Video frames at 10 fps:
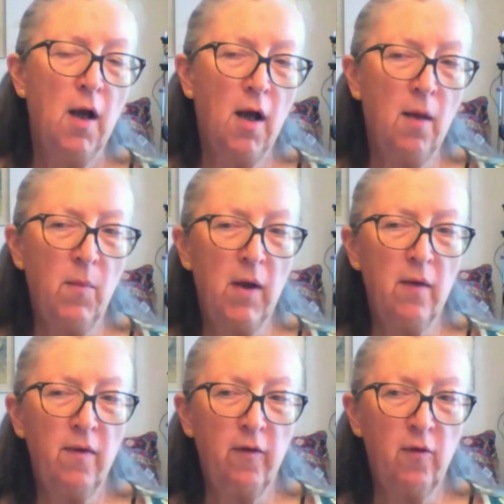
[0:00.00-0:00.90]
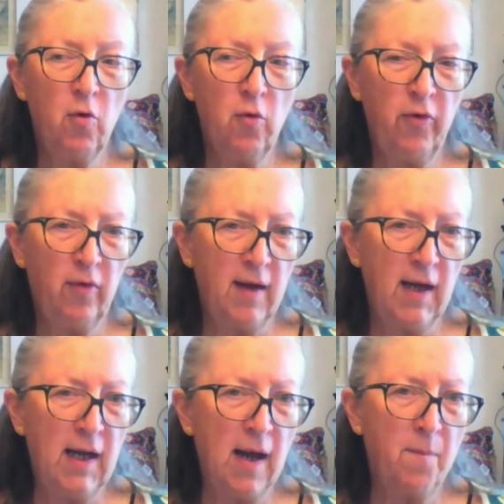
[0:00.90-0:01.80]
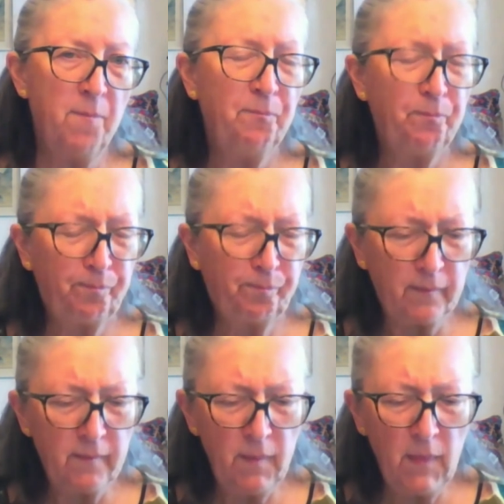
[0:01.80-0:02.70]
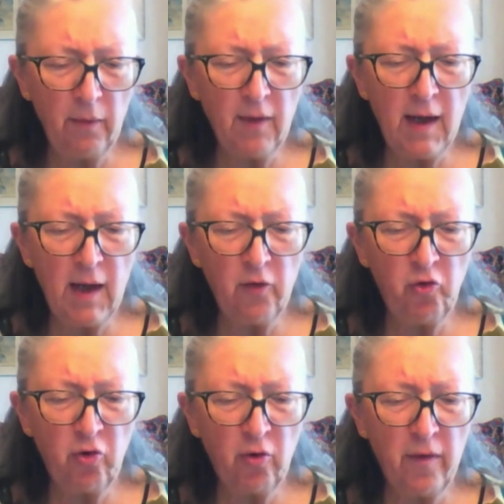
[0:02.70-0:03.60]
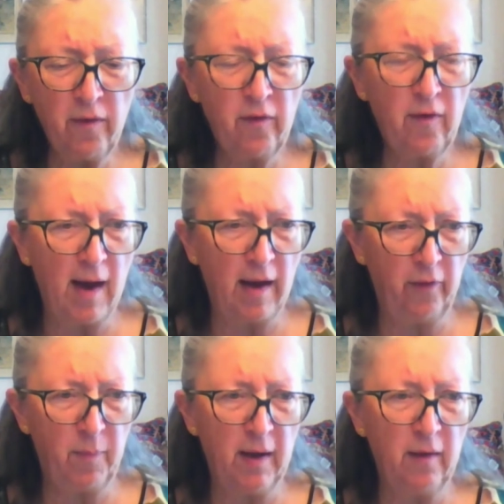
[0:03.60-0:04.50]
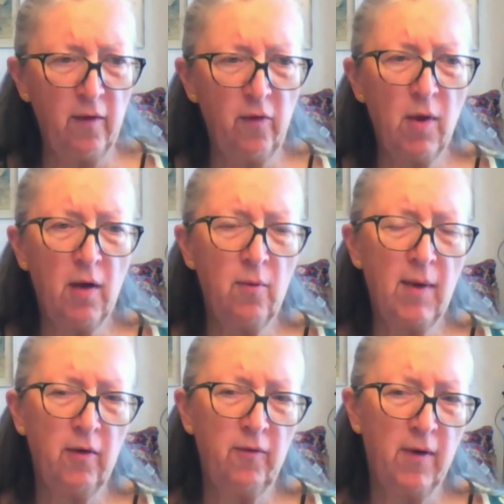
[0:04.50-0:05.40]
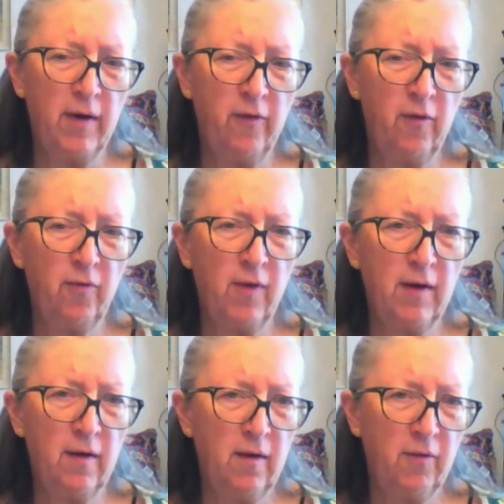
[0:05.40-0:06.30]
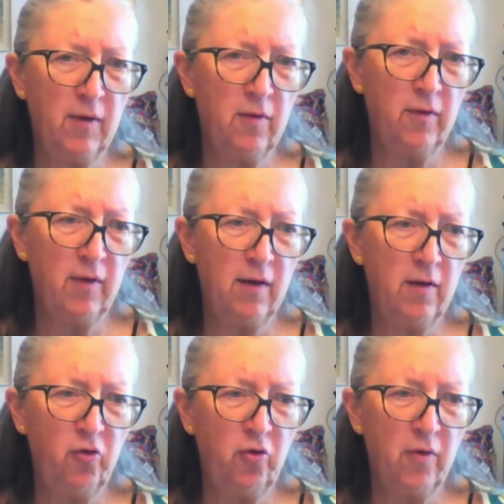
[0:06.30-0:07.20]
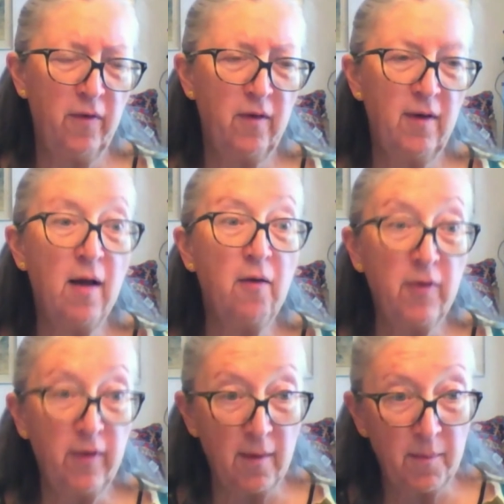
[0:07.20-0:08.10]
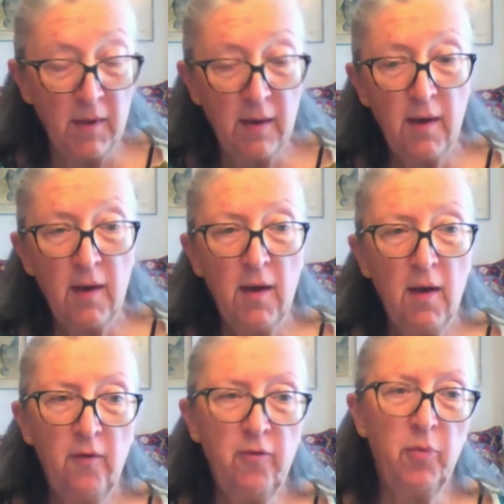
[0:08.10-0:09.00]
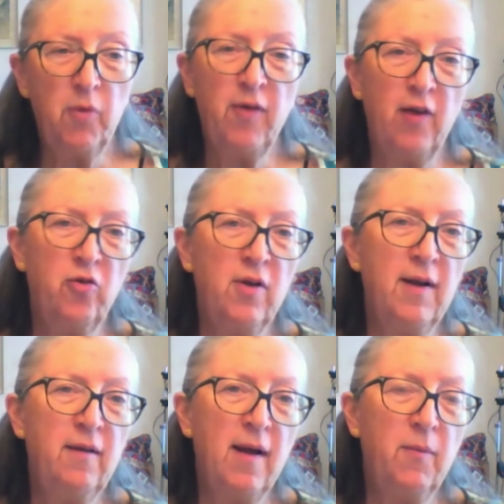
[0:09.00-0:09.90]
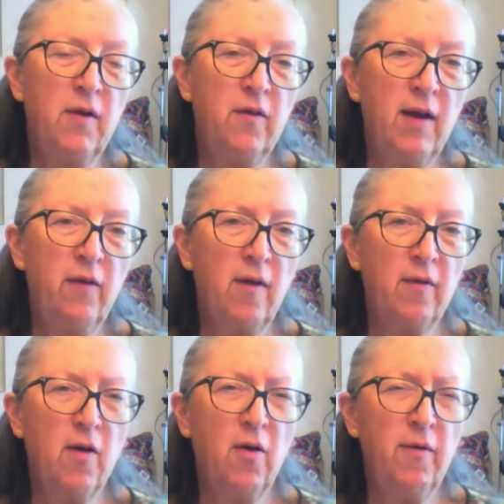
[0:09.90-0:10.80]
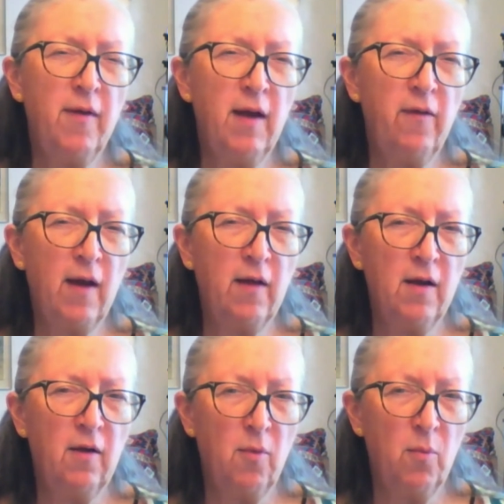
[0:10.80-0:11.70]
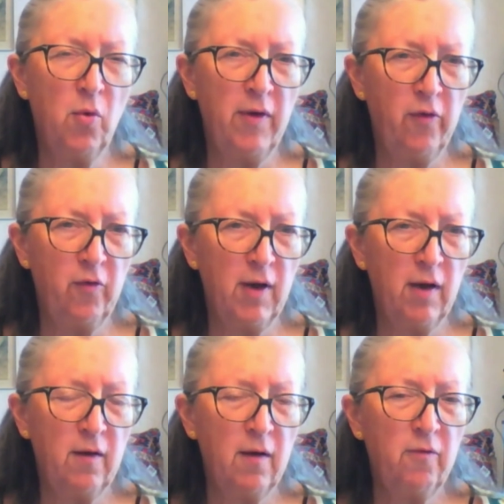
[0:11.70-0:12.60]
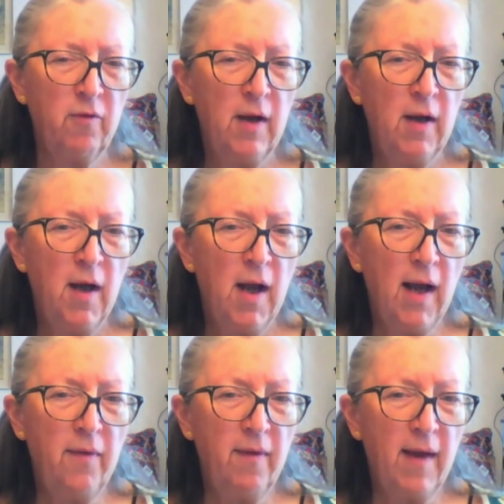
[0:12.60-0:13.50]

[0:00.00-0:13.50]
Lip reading: And there's, of course, the insurance aspect as well, where advisors find it difficult to get insurance to cover them for professional indemnity. So the whole thing is getting a lot more restrictive, and